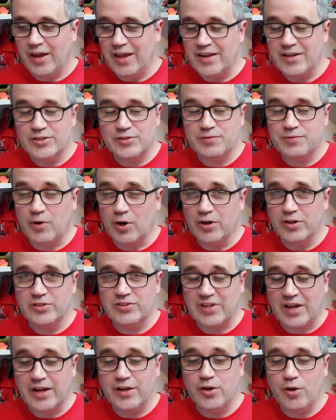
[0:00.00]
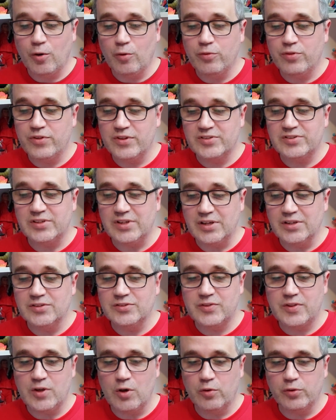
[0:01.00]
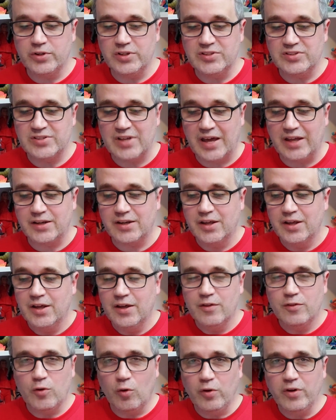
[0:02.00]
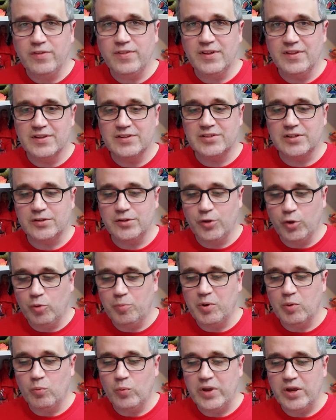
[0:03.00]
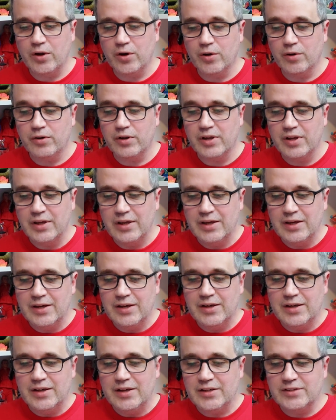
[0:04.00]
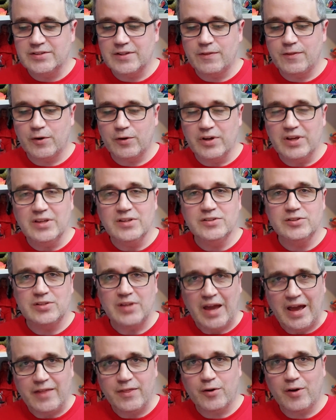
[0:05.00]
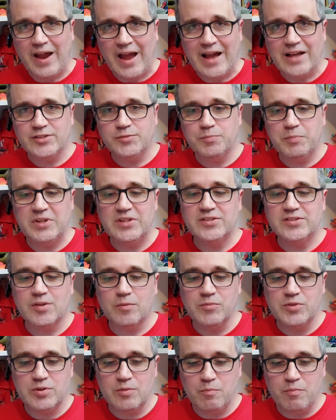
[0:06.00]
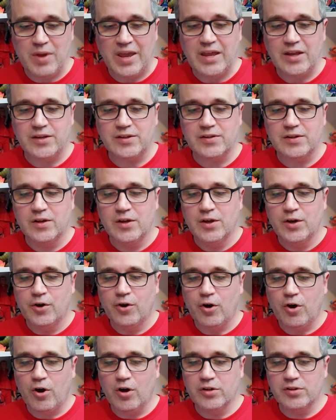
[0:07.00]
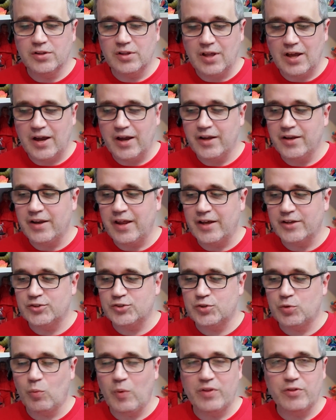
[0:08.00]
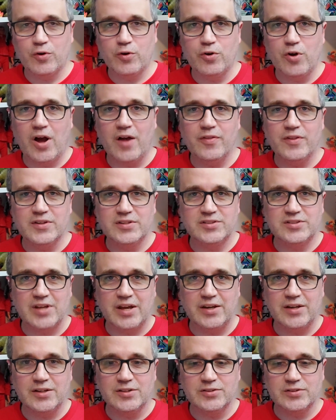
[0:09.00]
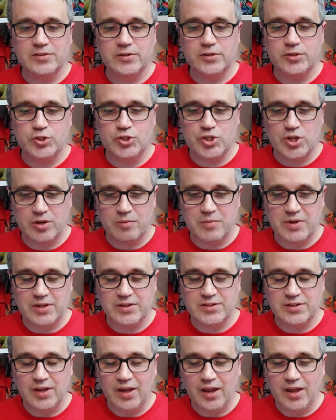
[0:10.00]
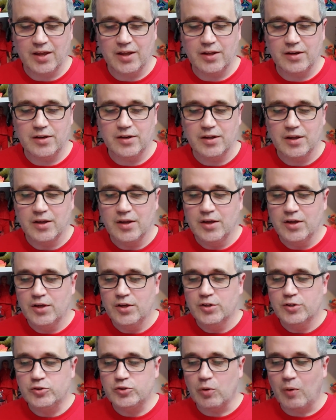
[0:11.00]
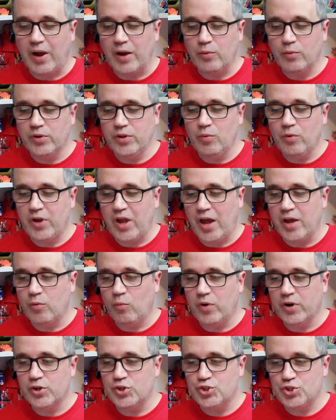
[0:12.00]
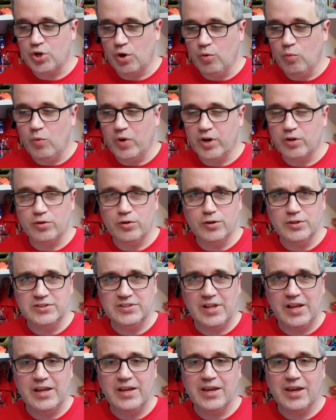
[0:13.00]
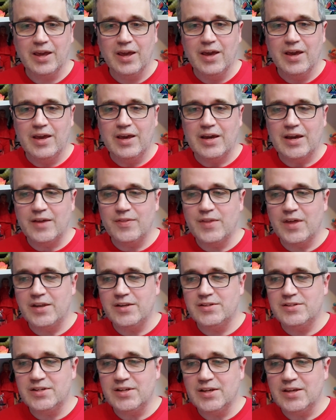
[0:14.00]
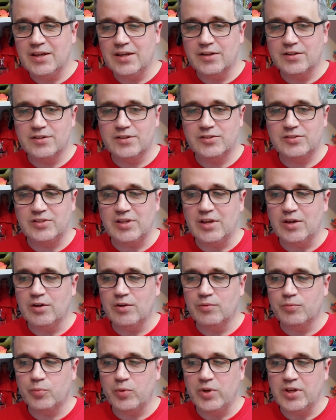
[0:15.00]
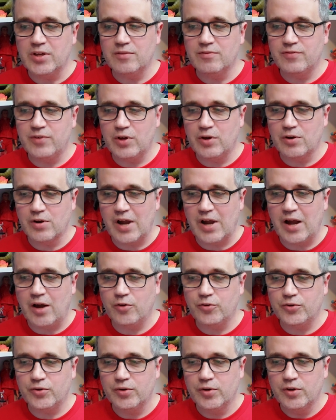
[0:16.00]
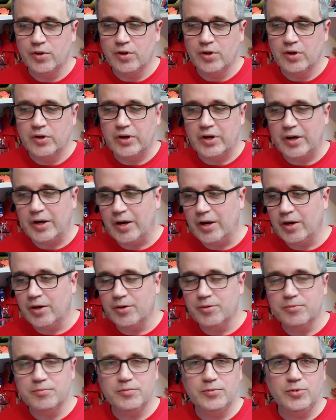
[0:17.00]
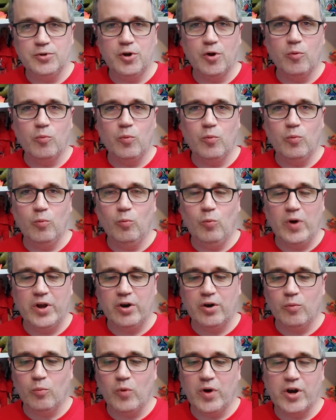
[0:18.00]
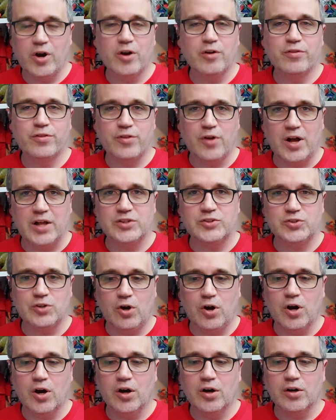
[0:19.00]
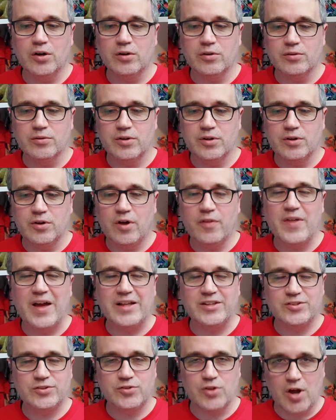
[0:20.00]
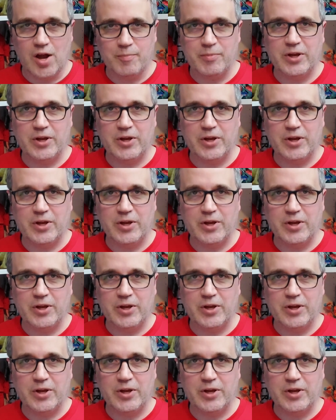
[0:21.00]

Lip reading: as far as I know, this is the only set. The only thing that's a little bit weird is that there has been some debate online as to whether or not this set is legitimate. And so I really kind of want to show what it looks like and then dig in to see if we can figure out, what our thoughts are on that topic.